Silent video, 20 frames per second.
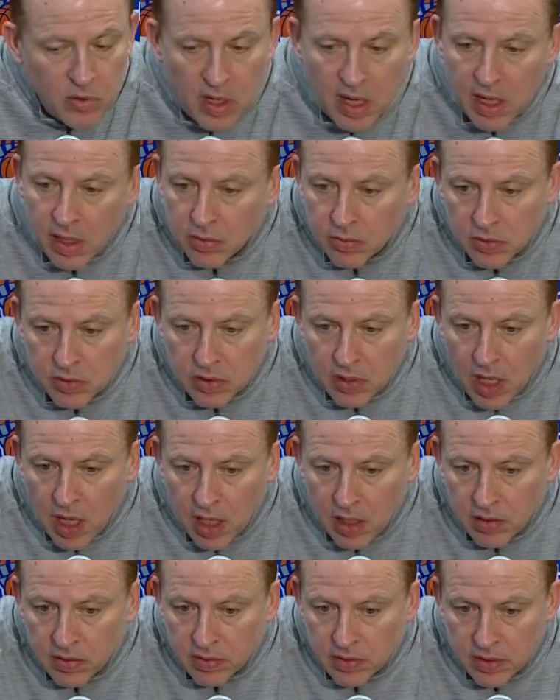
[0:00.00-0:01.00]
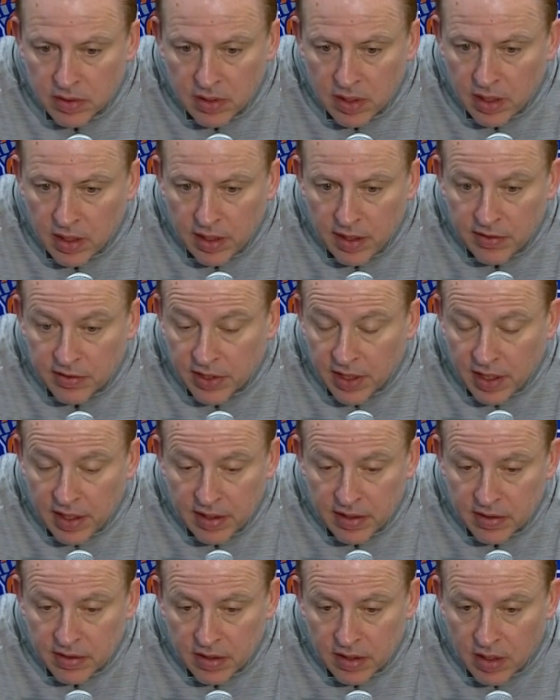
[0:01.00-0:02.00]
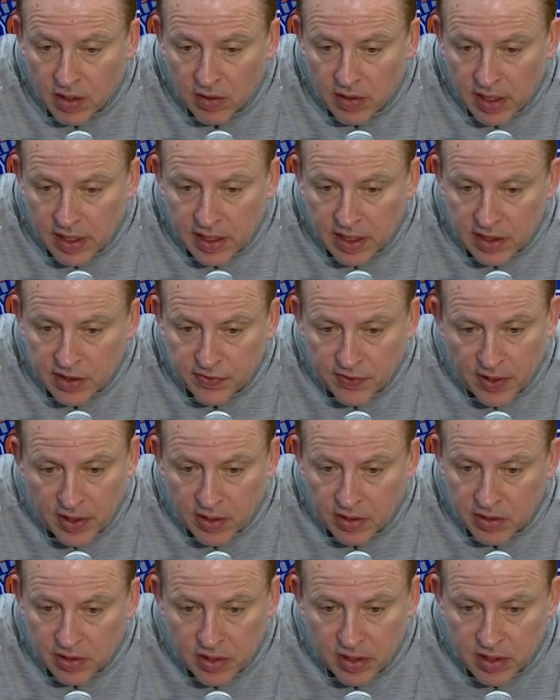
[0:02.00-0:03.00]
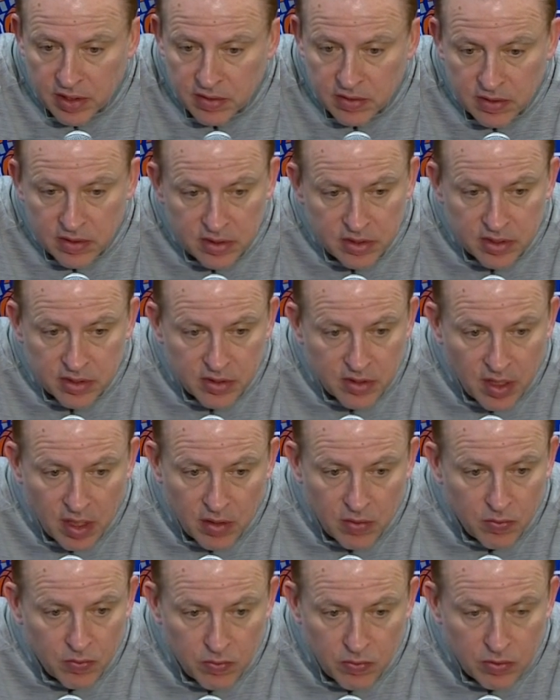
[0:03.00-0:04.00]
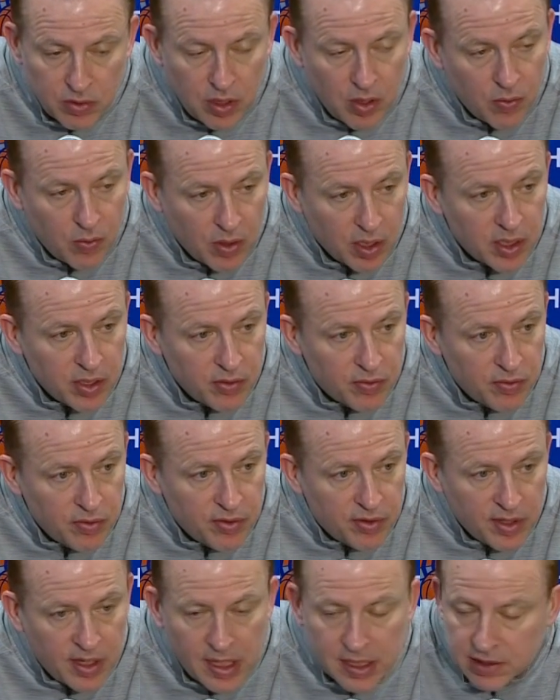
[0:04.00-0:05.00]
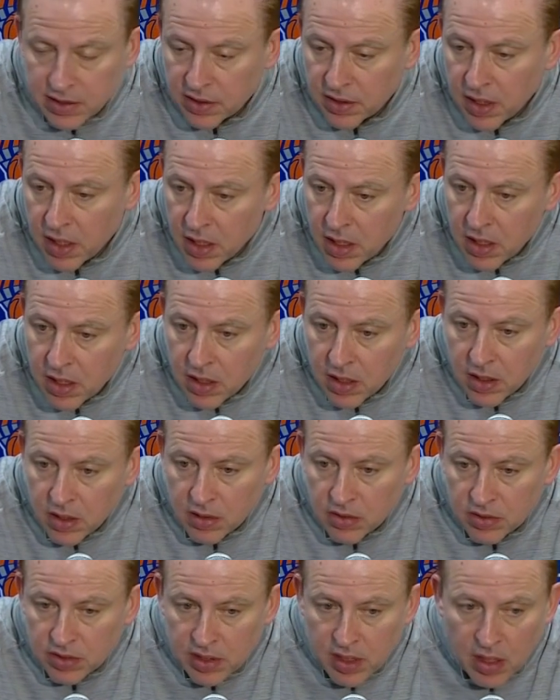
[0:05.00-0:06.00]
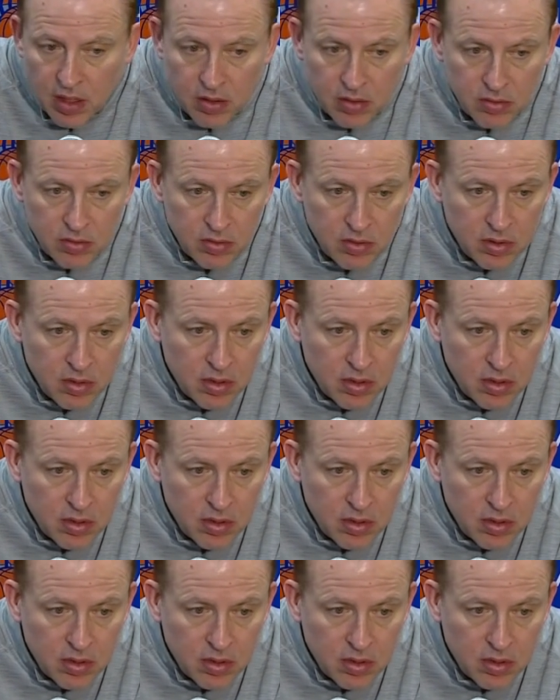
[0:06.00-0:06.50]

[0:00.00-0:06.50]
Yeah, he said he, you know, like he's feeling good. He's still, you know, working through things. So